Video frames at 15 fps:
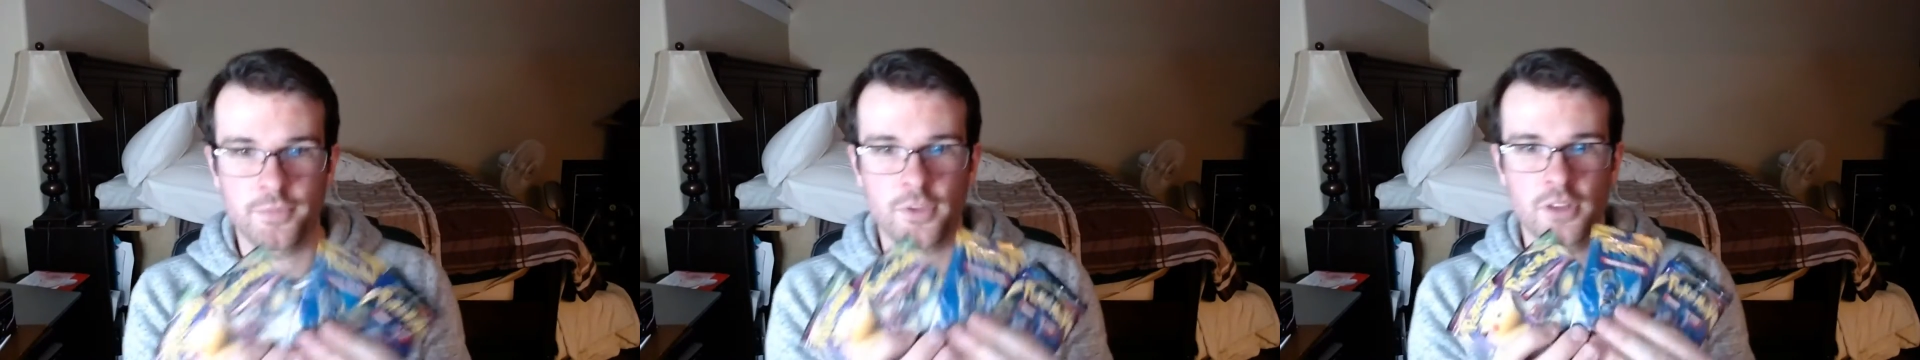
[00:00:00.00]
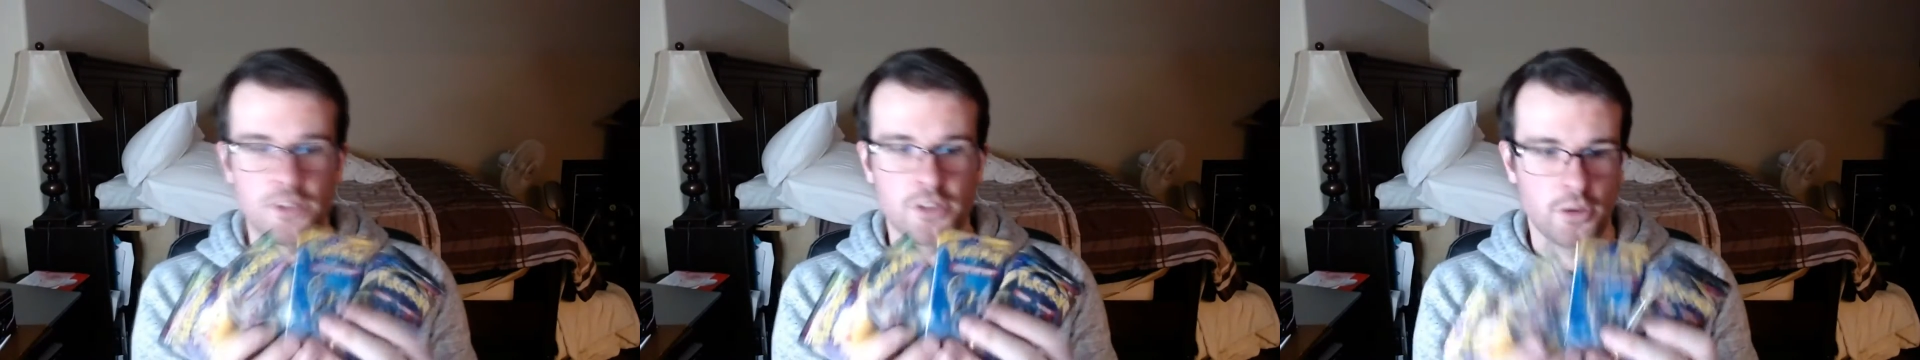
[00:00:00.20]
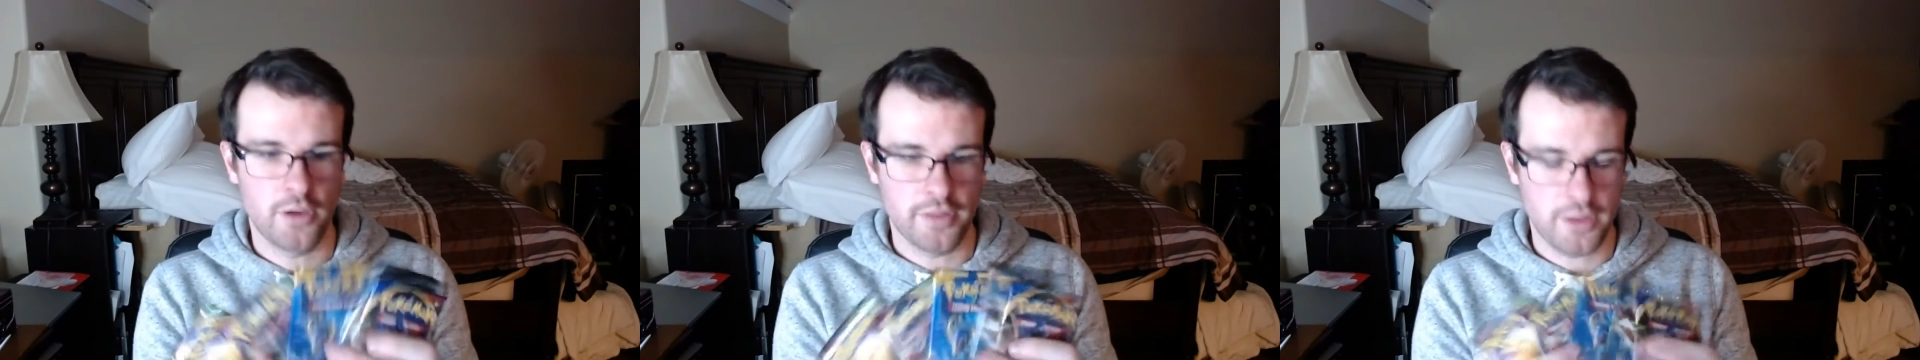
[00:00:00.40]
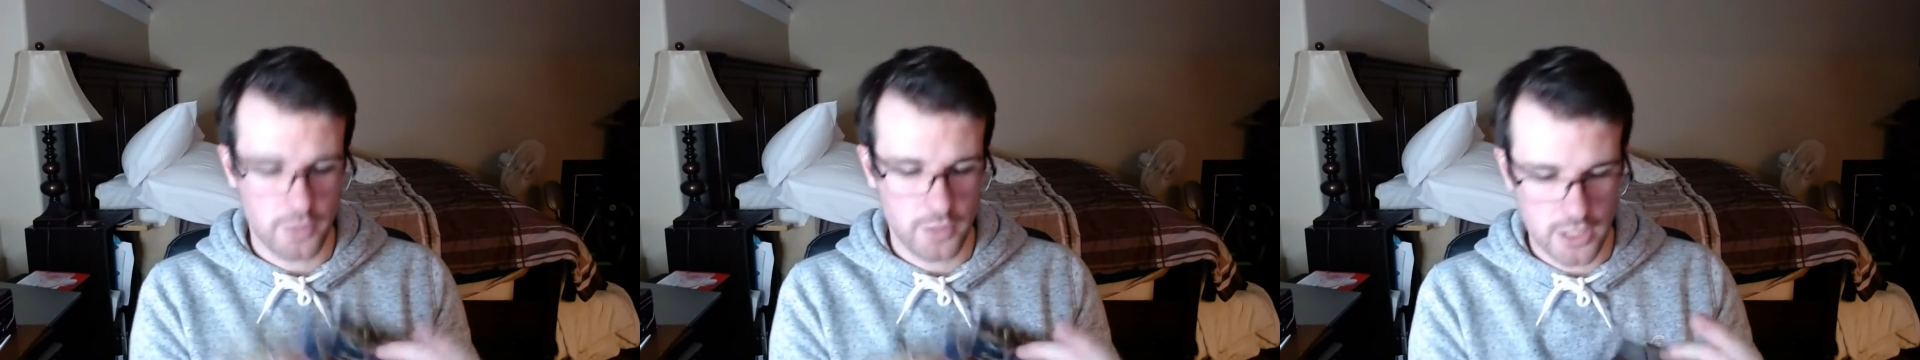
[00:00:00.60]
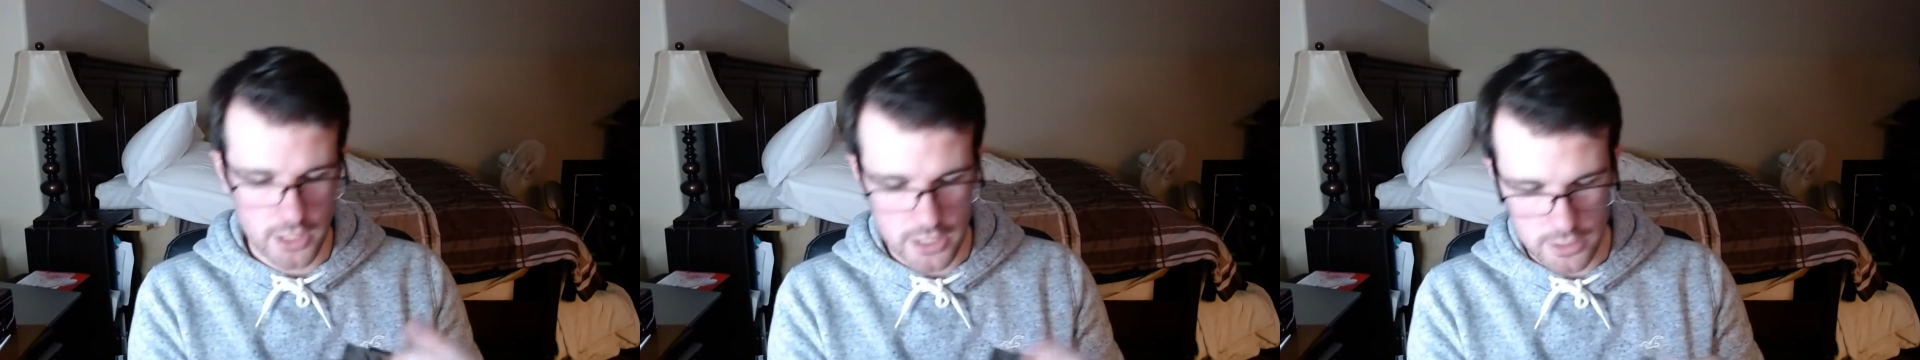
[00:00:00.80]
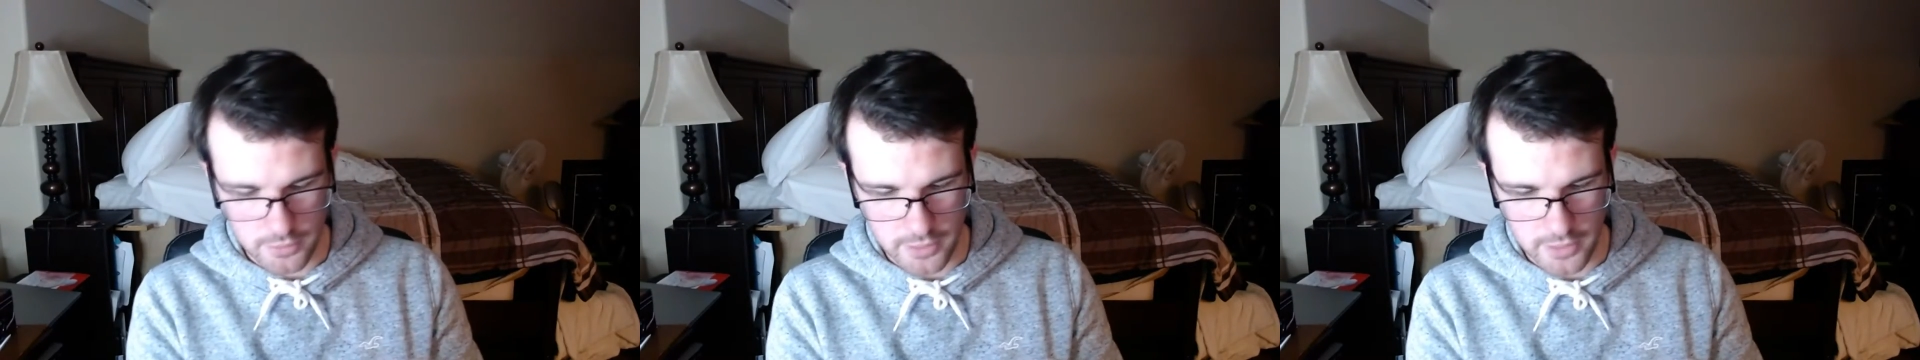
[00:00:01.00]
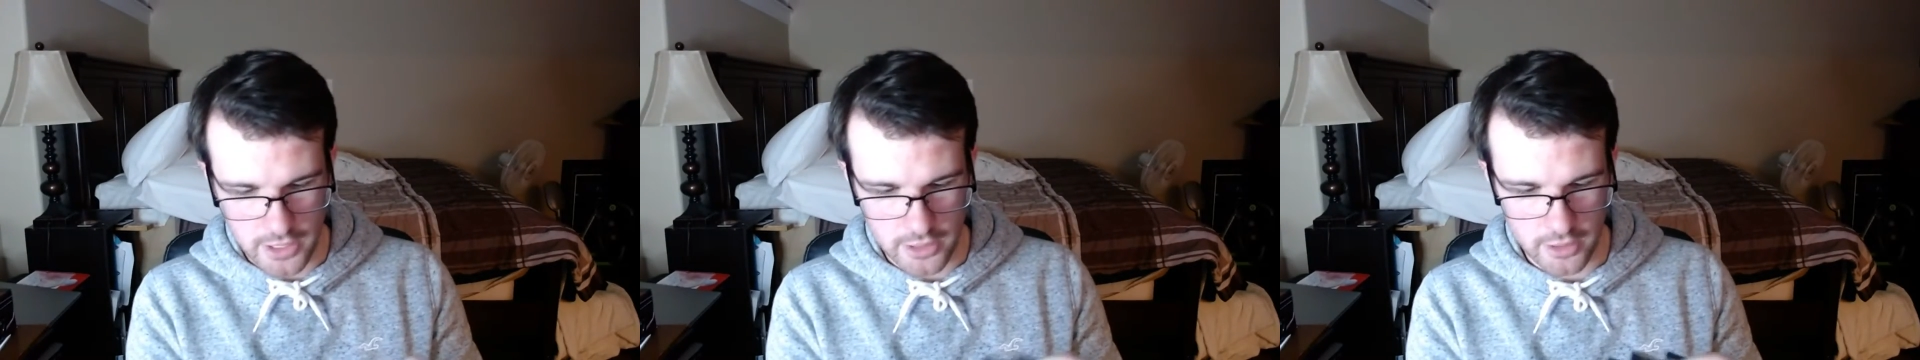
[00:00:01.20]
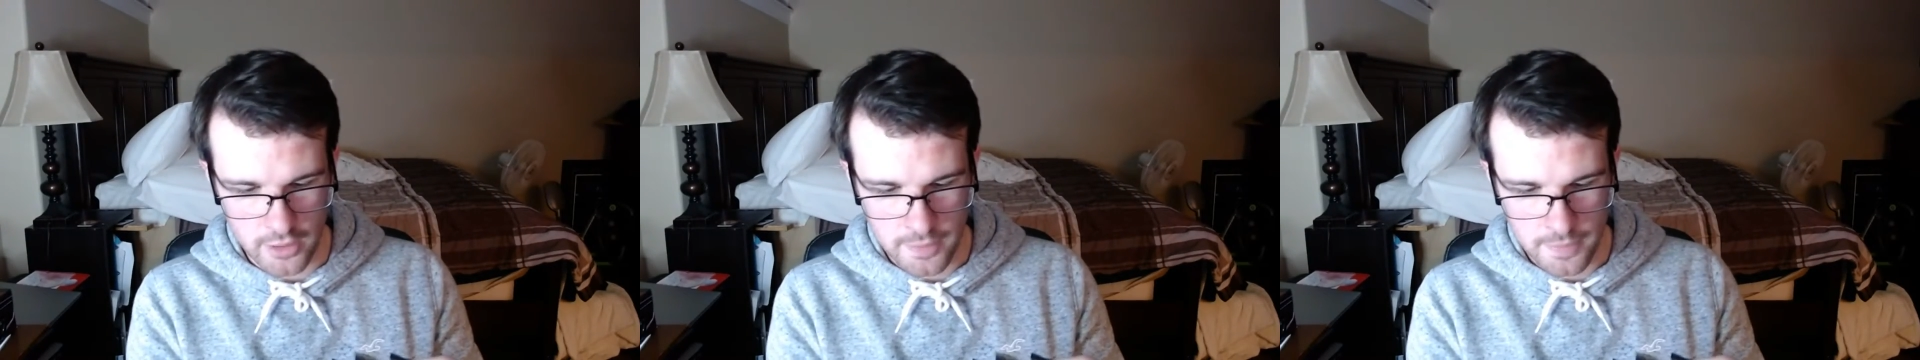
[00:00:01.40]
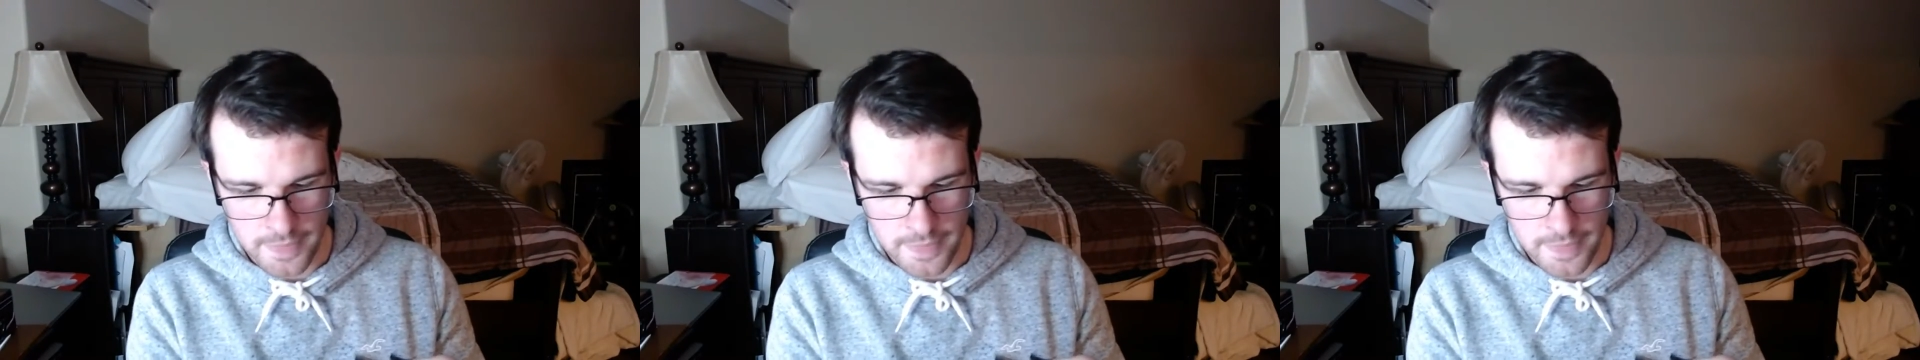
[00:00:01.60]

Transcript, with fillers: So I think we got, what we got here?